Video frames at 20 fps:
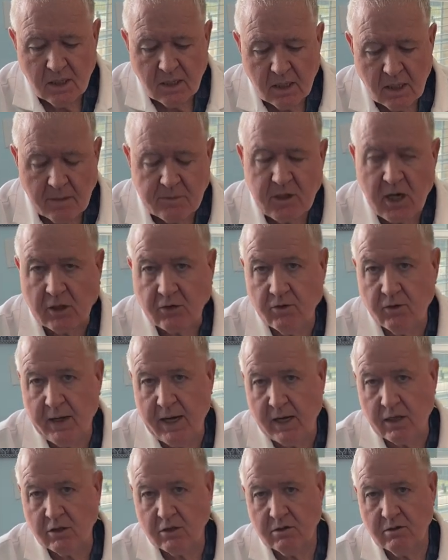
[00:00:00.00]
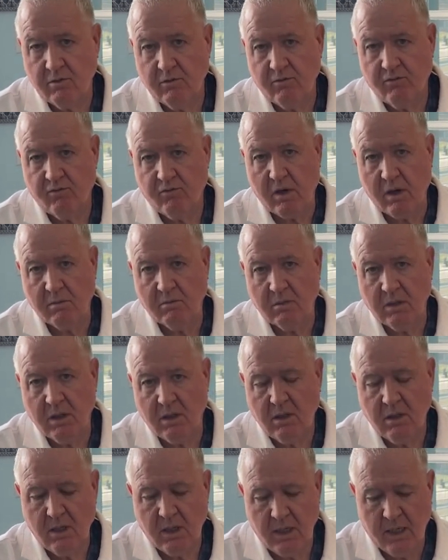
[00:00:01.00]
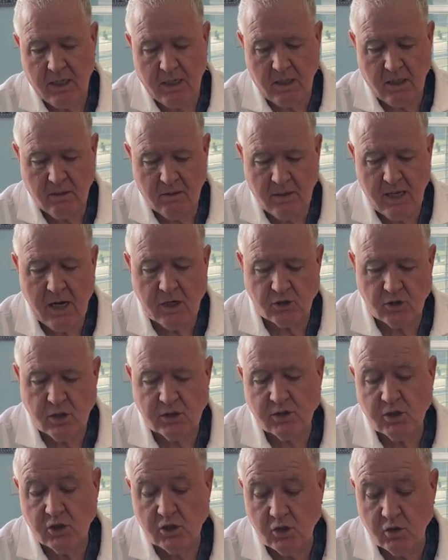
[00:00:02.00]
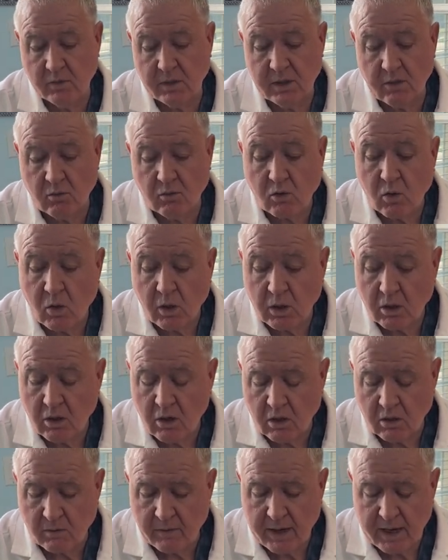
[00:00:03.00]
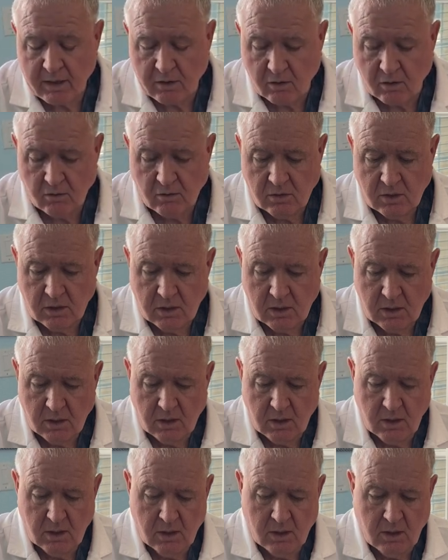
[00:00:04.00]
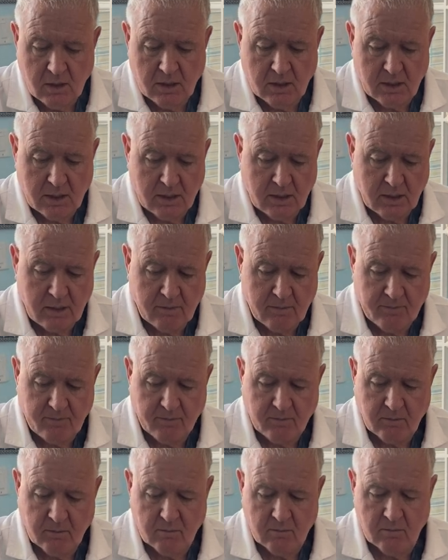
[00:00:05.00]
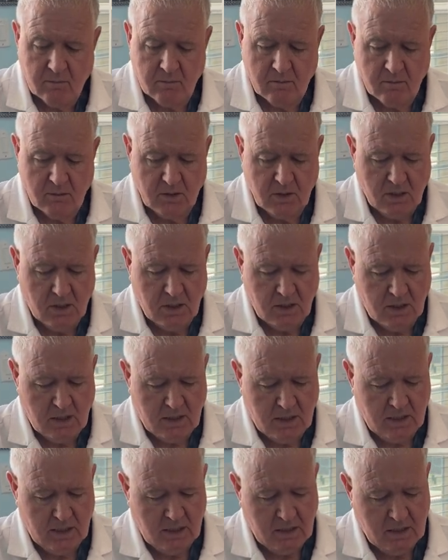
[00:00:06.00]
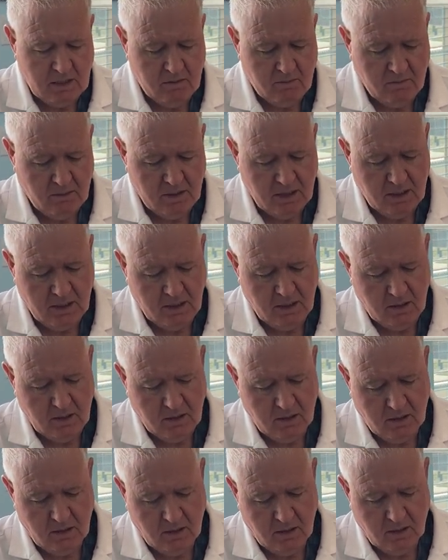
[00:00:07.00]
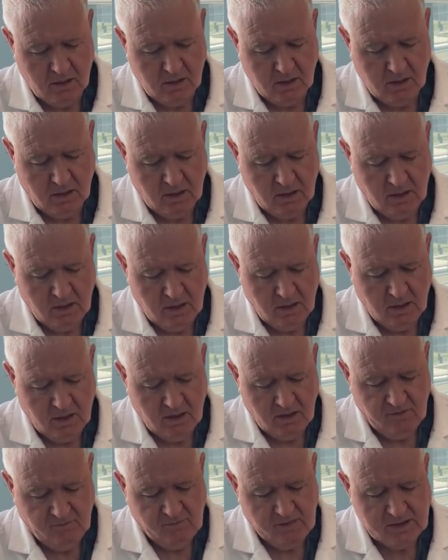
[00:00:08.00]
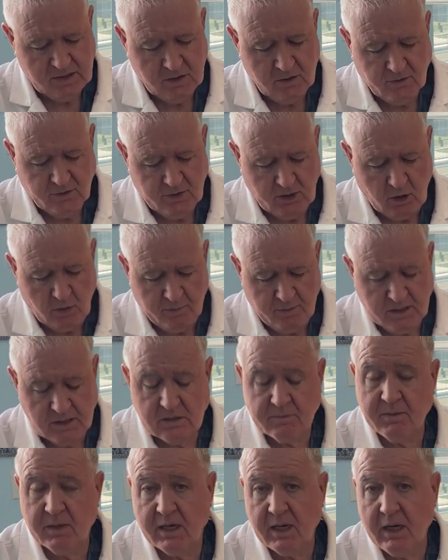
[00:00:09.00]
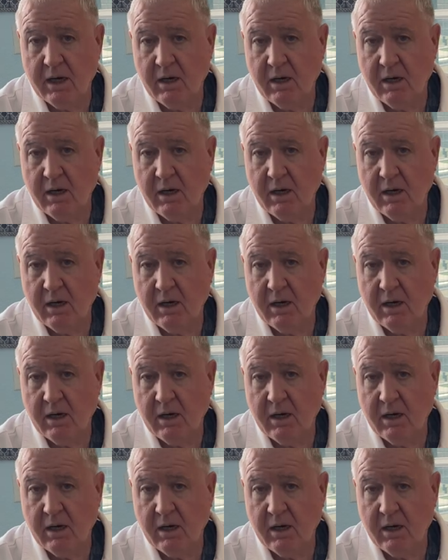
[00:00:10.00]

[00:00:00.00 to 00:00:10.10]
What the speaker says: I'm Dr. Hesch from Hesch Institute in Aurora, Colorado. Um, I am a physical therapist, but